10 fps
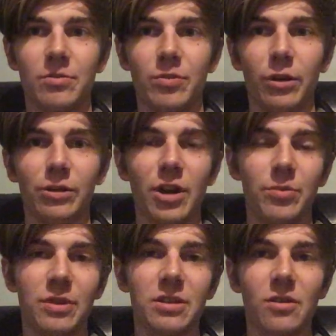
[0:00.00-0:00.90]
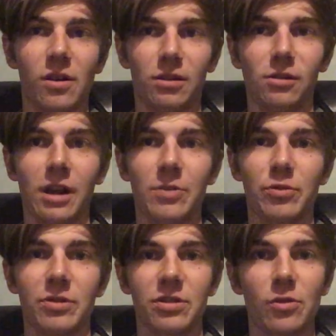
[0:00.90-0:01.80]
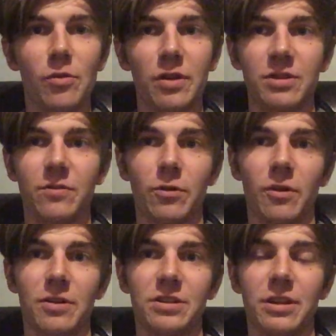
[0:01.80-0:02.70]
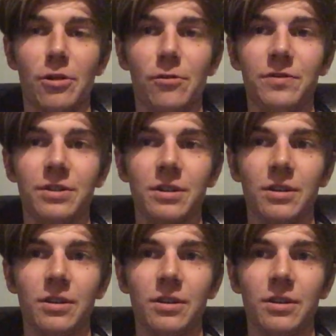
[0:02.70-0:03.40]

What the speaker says: build up these online personas for ourselves